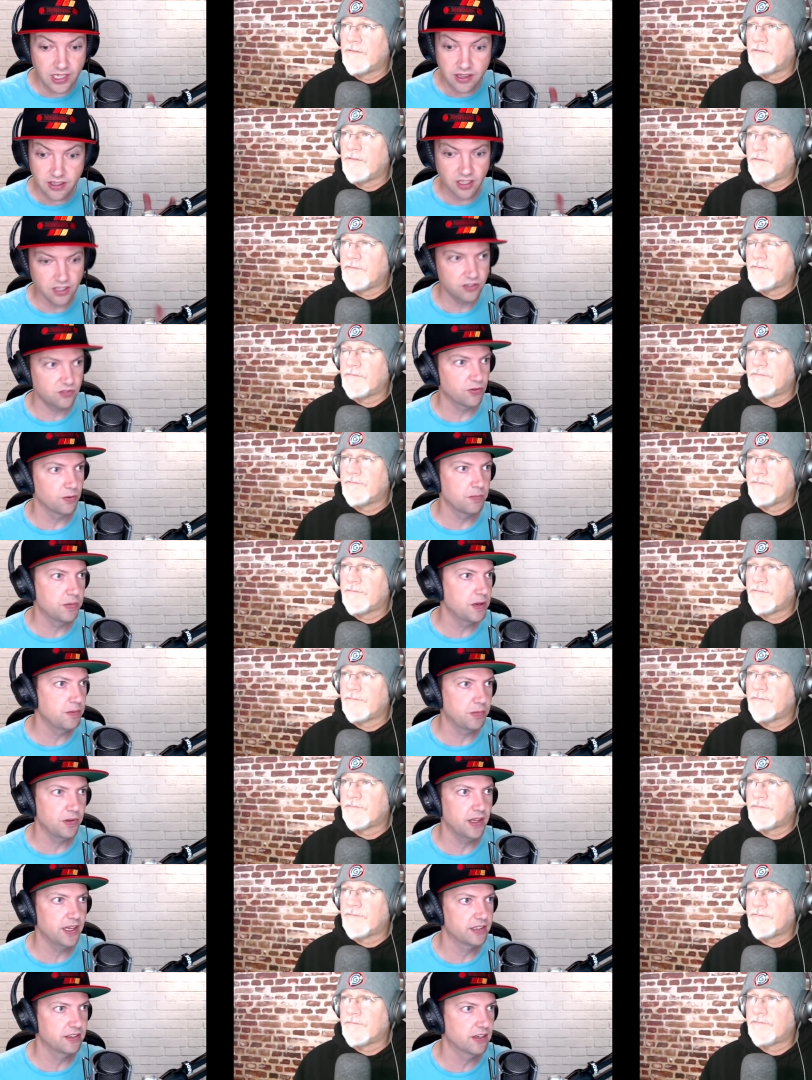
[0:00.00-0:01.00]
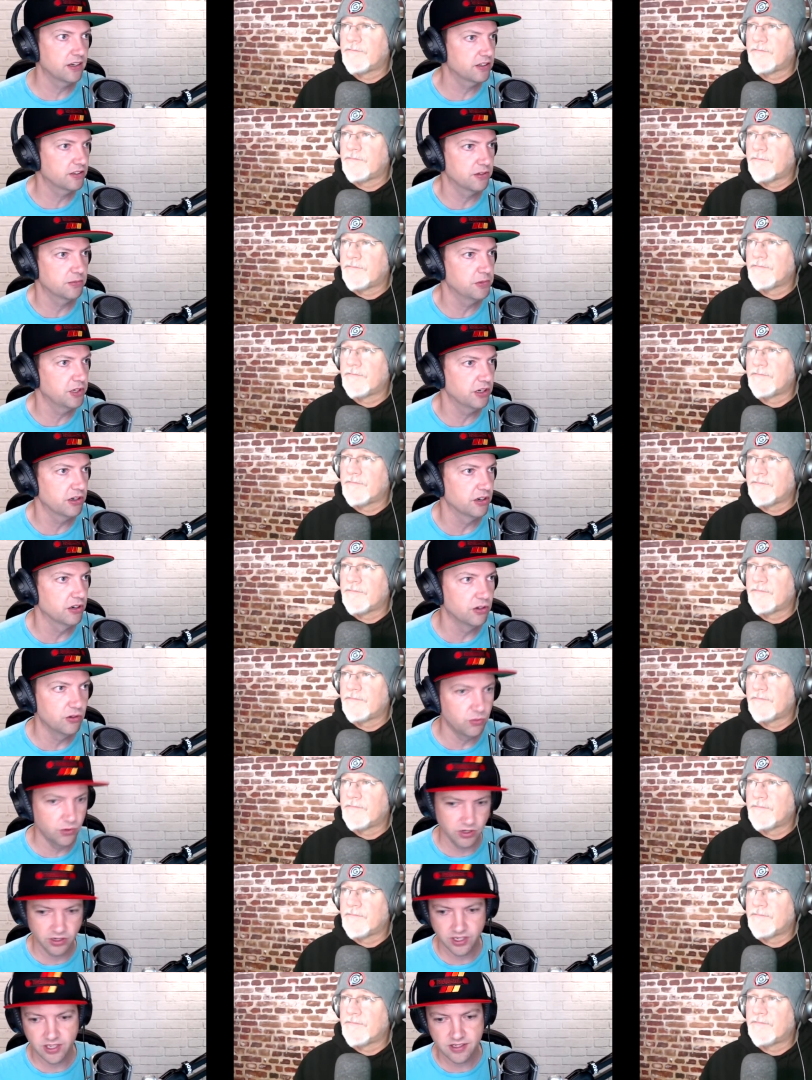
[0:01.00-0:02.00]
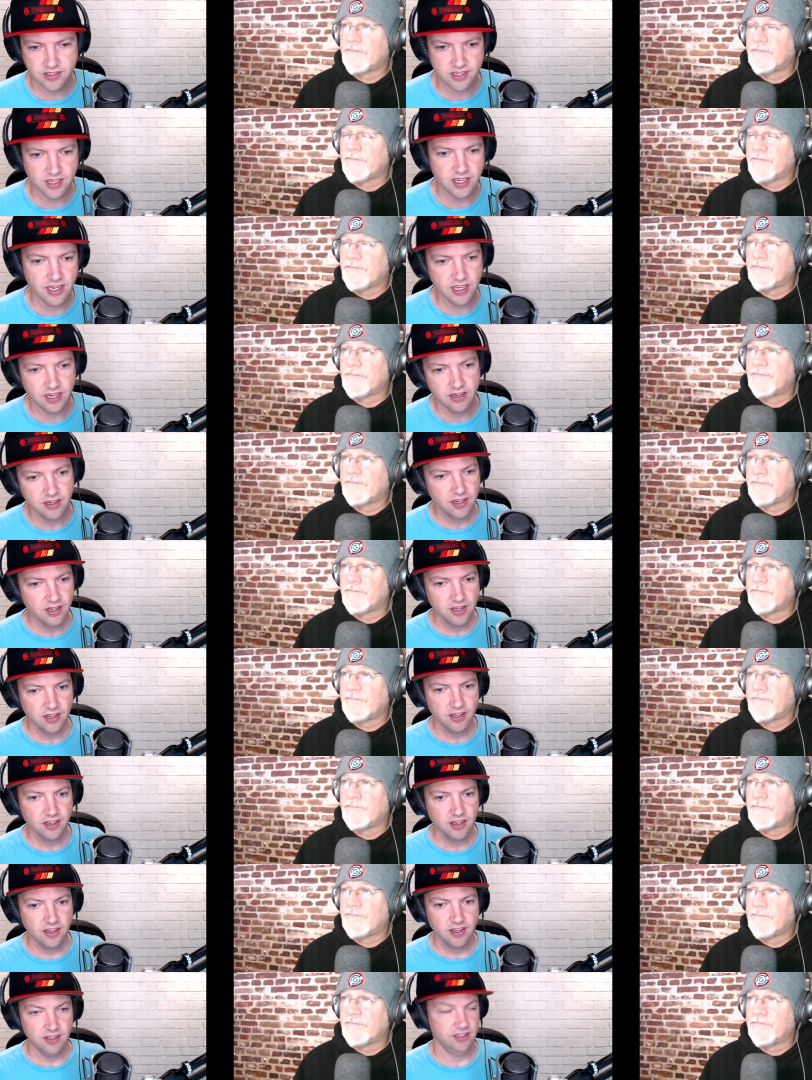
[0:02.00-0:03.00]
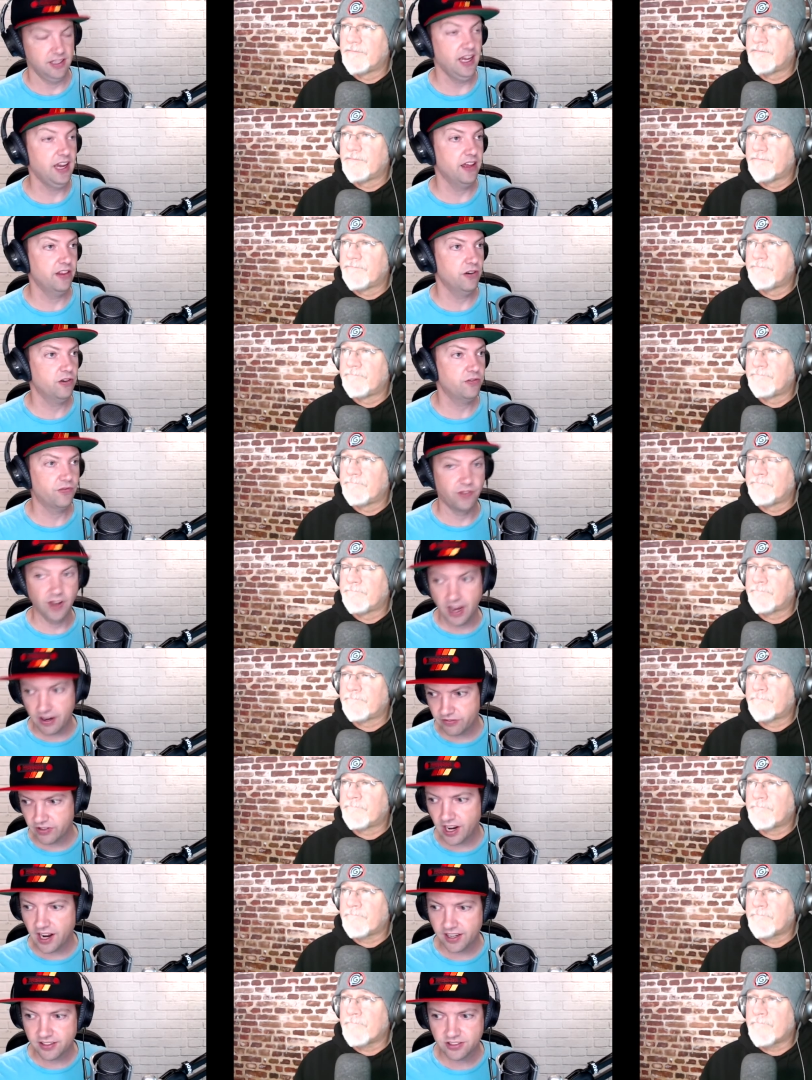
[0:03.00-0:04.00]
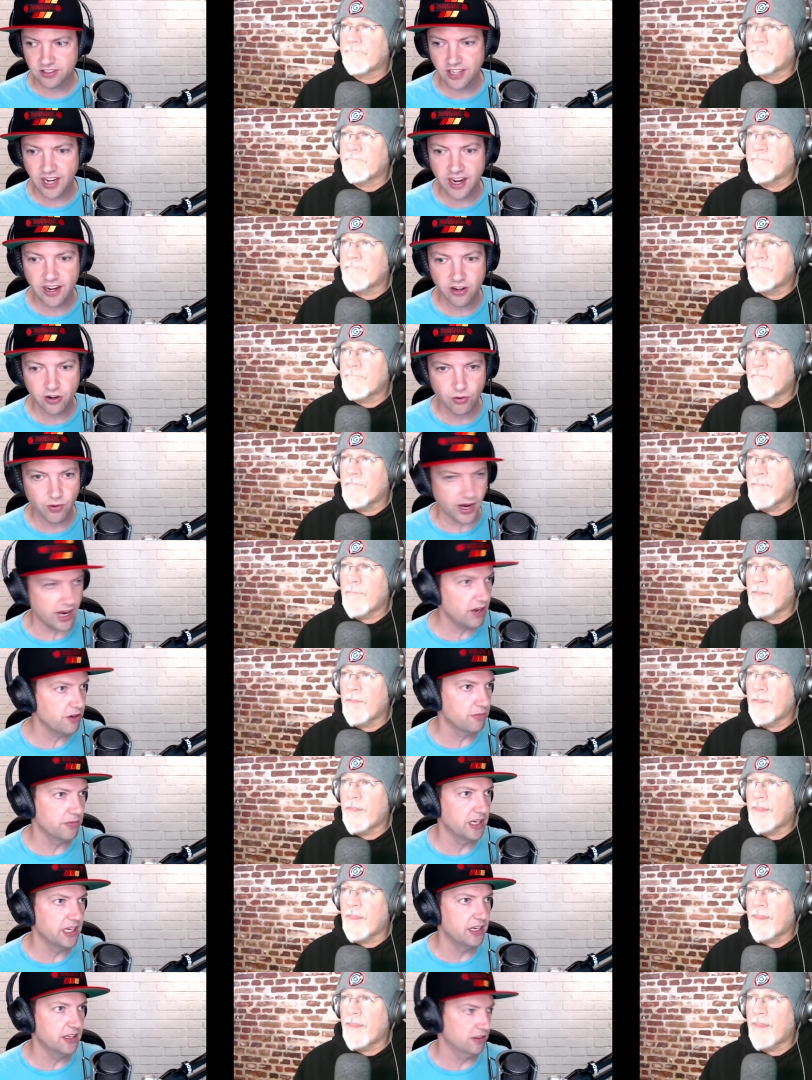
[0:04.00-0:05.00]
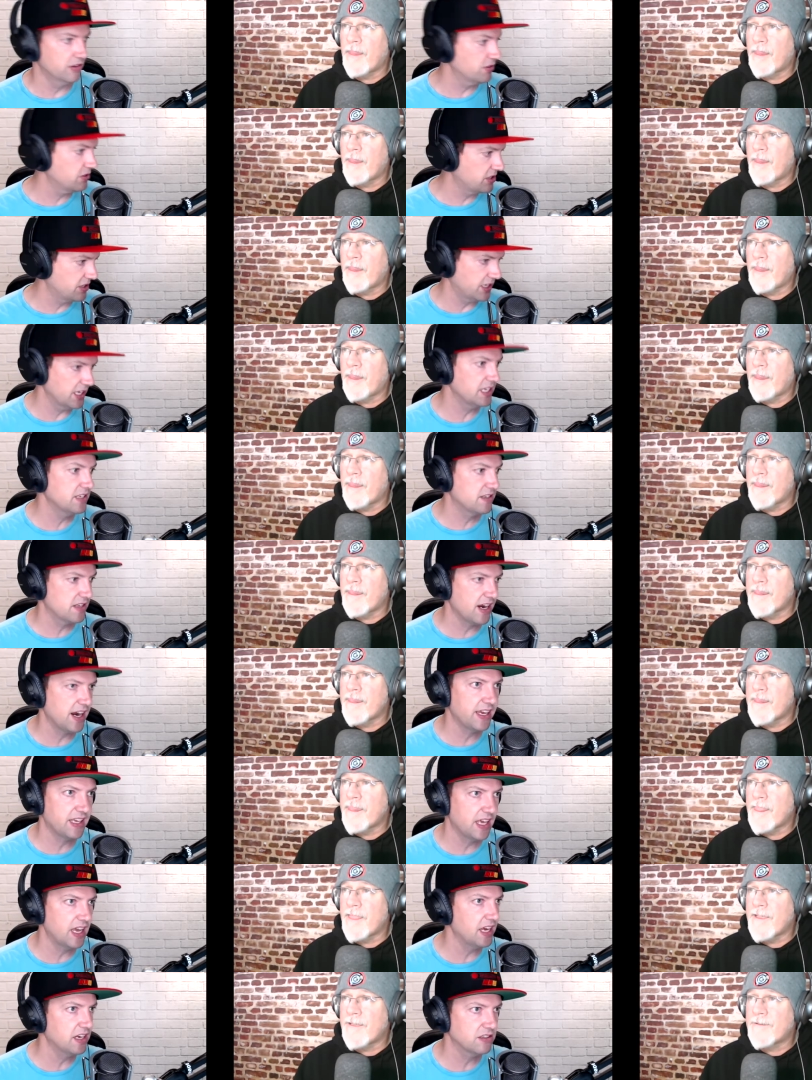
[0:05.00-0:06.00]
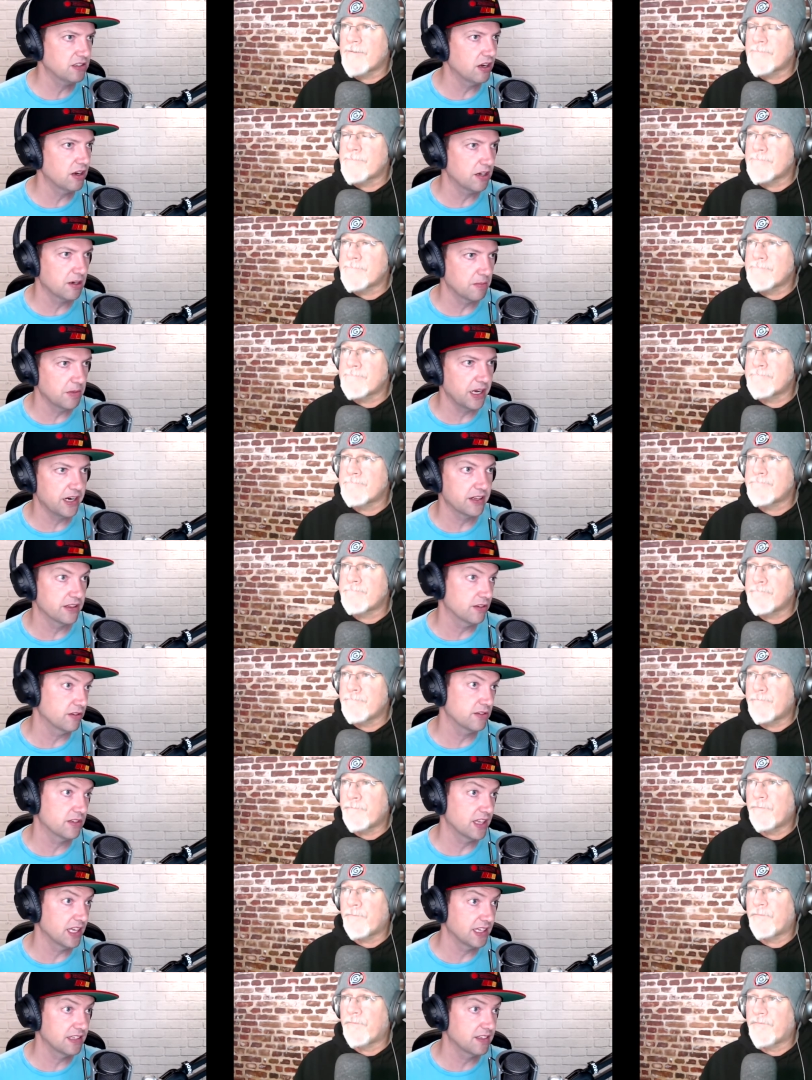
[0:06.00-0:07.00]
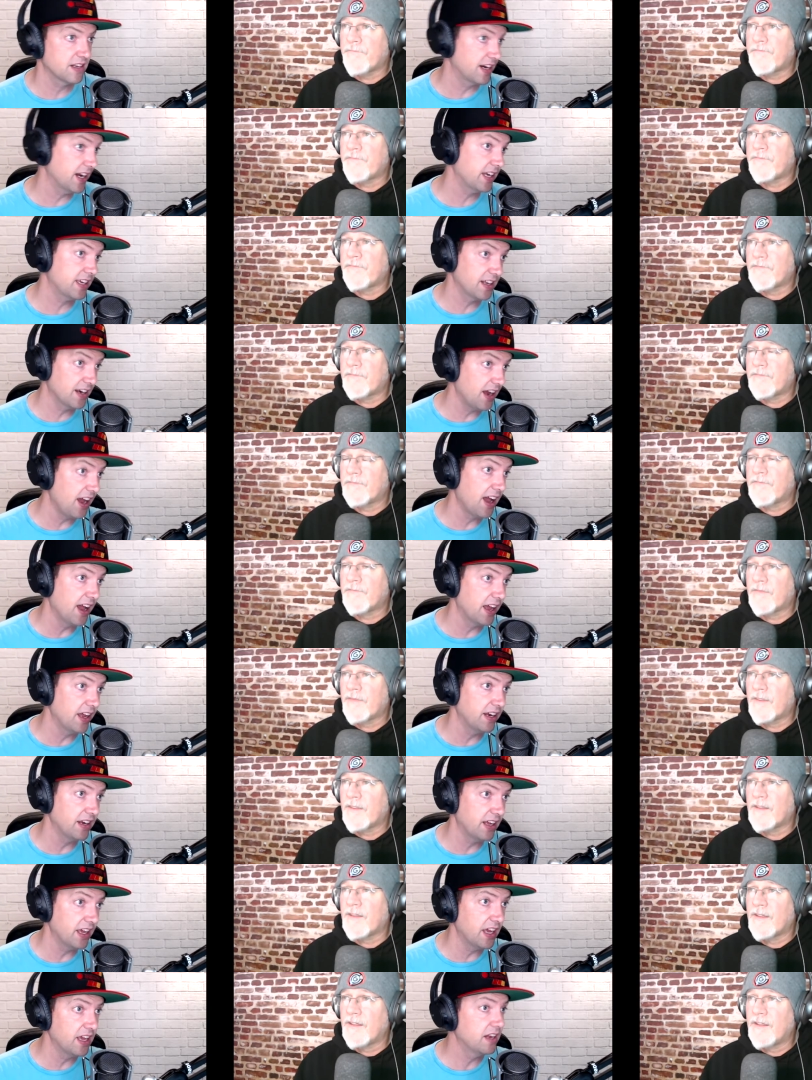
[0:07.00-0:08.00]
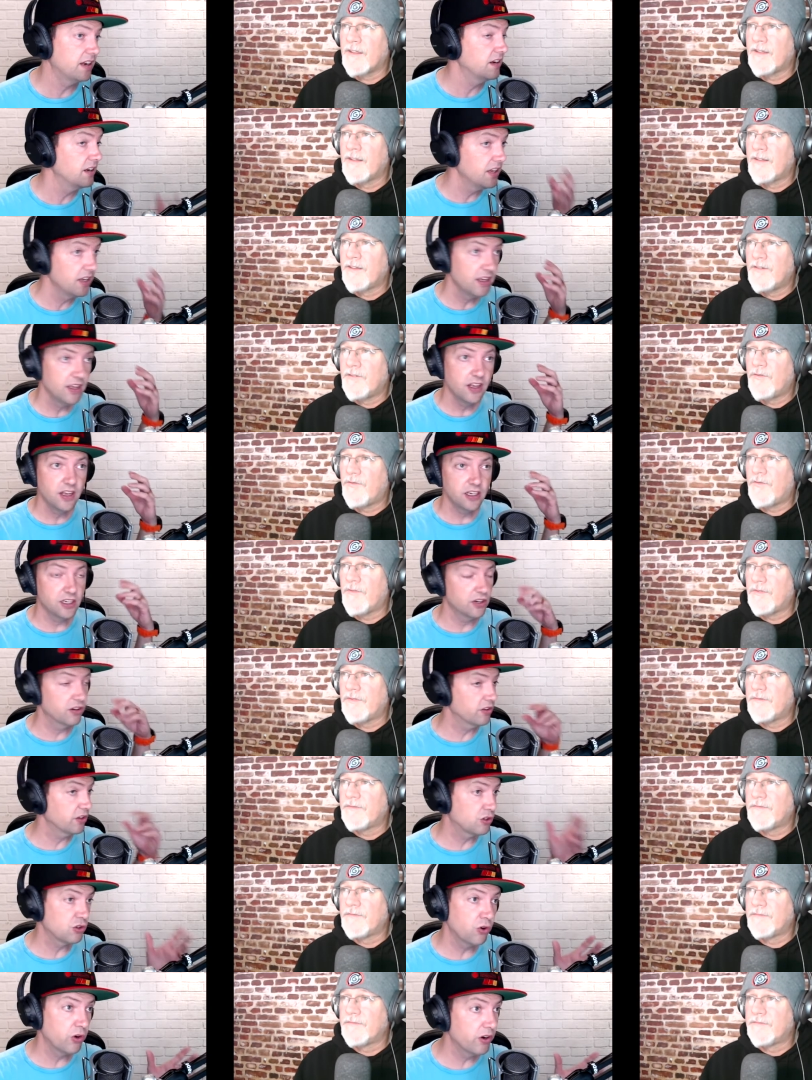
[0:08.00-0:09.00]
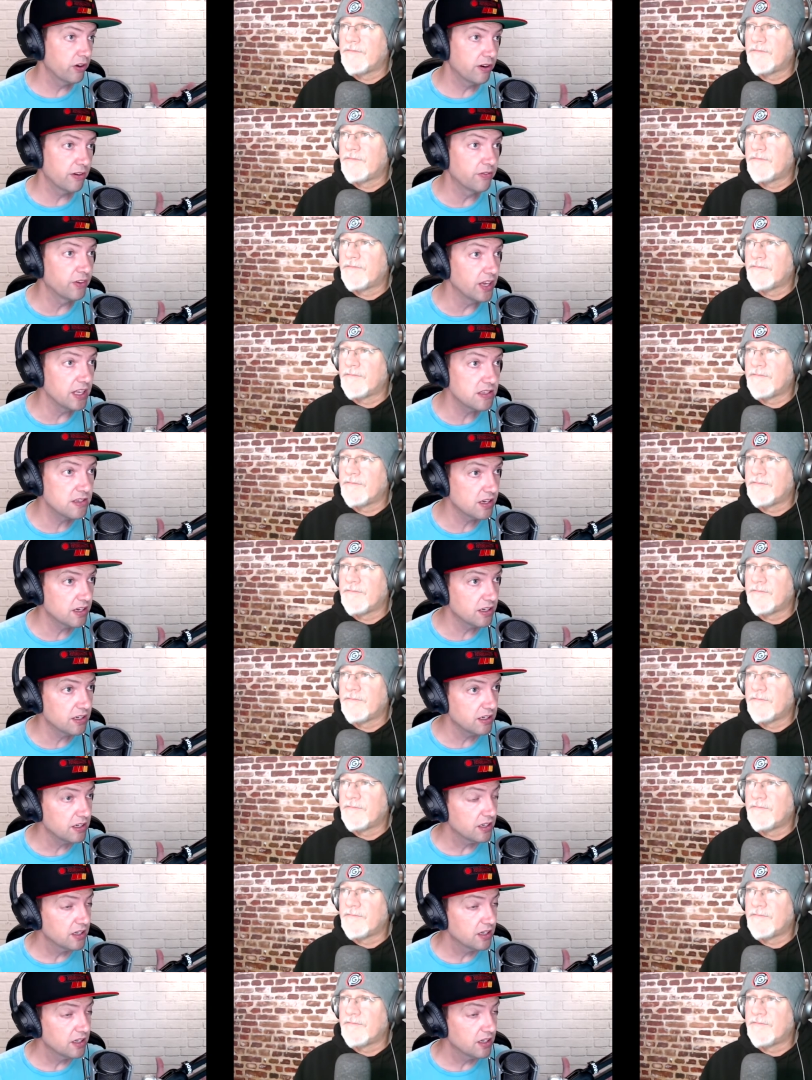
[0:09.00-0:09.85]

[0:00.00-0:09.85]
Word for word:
Speaker 1: this from people like Doug DeMuro, where he said, yeah, there's five guys standing around me, and there's things that I can talk about, and there's things that I cannot. And, you know, the Toyota Venza